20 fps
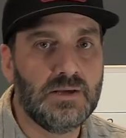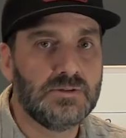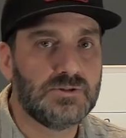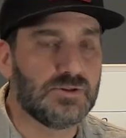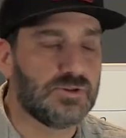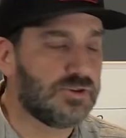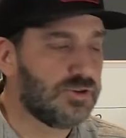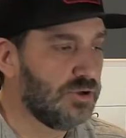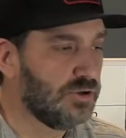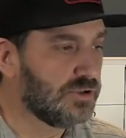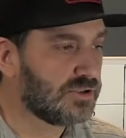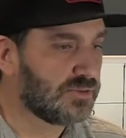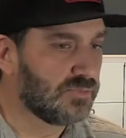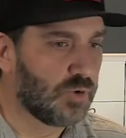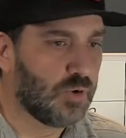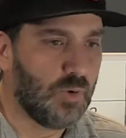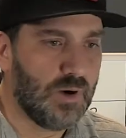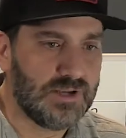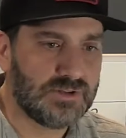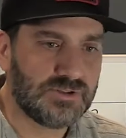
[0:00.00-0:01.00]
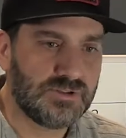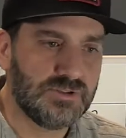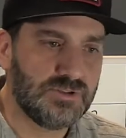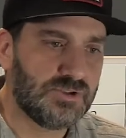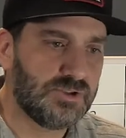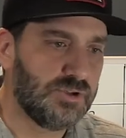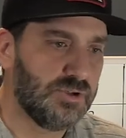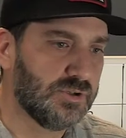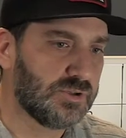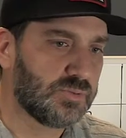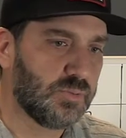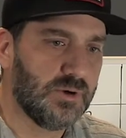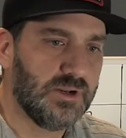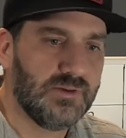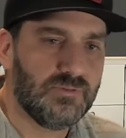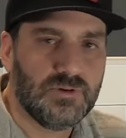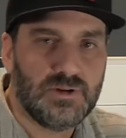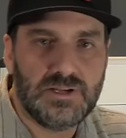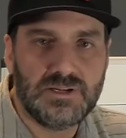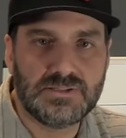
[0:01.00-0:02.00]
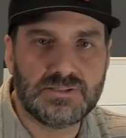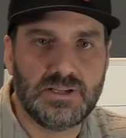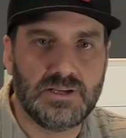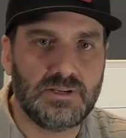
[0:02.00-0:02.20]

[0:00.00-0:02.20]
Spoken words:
So shoot us some questions. Shoot us whatever it is